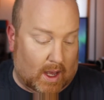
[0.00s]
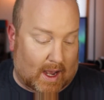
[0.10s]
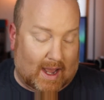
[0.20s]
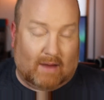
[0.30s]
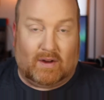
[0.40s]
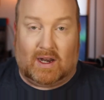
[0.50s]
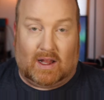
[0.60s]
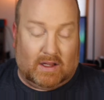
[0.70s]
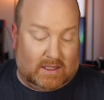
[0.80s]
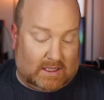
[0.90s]
I haven't
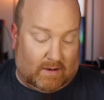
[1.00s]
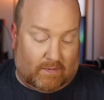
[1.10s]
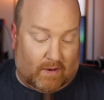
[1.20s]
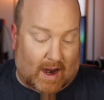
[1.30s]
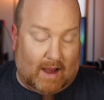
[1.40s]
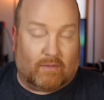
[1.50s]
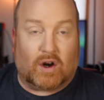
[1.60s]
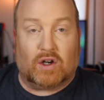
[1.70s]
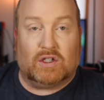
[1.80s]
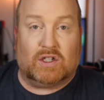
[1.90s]
done this in
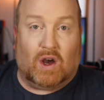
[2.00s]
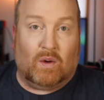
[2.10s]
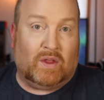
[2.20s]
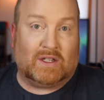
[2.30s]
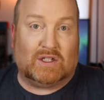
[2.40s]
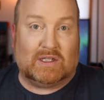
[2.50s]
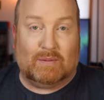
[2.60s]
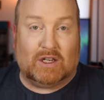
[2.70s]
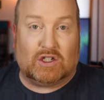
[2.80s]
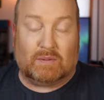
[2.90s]
forever, so this is
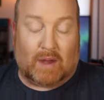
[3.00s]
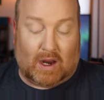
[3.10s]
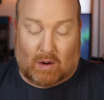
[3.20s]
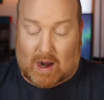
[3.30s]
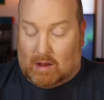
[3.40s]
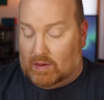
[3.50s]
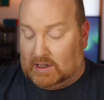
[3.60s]
me just playing around.